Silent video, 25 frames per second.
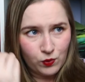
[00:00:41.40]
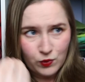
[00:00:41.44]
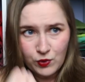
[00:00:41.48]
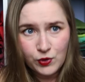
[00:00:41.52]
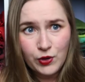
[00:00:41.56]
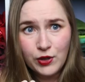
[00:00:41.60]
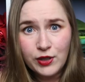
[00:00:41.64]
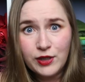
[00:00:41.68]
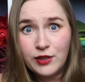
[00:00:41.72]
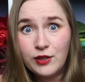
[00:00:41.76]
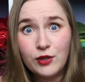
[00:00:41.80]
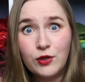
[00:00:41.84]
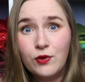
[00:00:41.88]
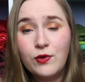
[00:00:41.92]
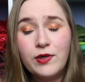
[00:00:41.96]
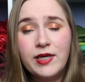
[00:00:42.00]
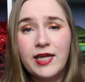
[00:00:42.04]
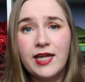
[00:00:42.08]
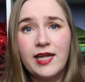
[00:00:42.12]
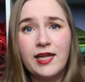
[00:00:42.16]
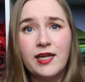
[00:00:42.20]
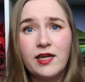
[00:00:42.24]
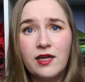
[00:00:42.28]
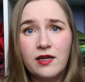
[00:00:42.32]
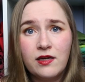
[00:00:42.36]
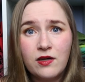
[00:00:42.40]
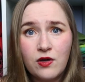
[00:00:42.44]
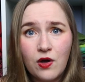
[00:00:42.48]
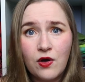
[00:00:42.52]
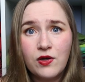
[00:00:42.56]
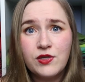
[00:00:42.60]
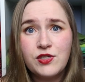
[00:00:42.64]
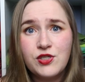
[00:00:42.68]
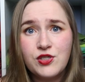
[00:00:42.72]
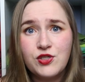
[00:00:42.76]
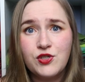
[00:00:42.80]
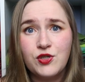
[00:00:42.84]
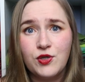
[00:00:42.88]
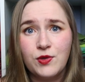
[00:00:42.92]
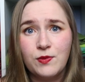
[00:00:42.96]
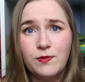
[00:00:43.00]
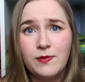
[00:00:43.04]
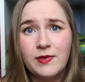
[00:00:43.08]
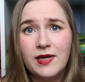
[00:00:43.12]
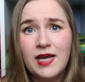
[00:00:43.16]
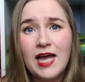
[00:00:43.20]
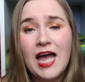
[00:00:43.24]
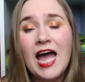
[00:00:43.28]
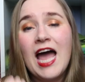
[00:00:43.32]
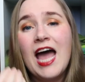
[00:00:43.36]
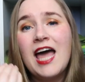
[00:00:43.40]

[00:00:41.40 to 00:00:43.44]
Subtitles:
good-looking costume,